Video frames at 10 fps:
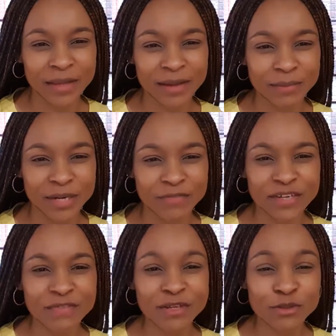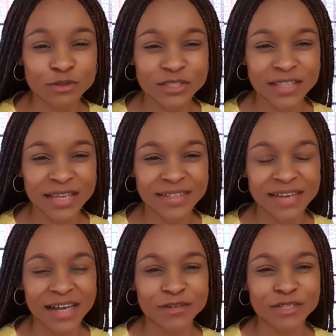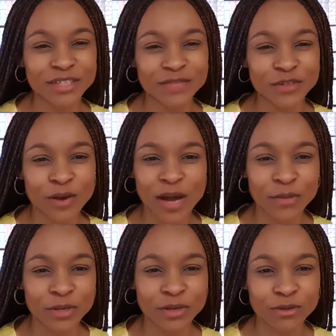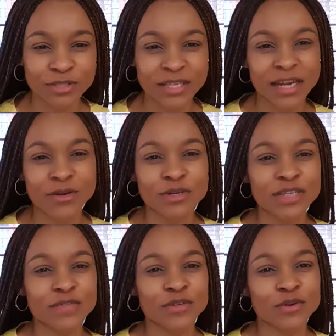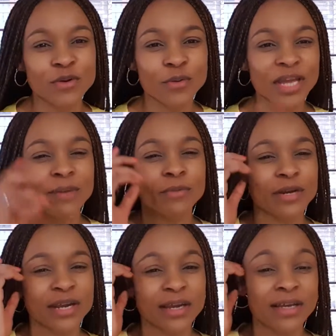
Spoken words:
I mean, I've never used that. I don't even know how it looks, and I don't even know where I'm gonna.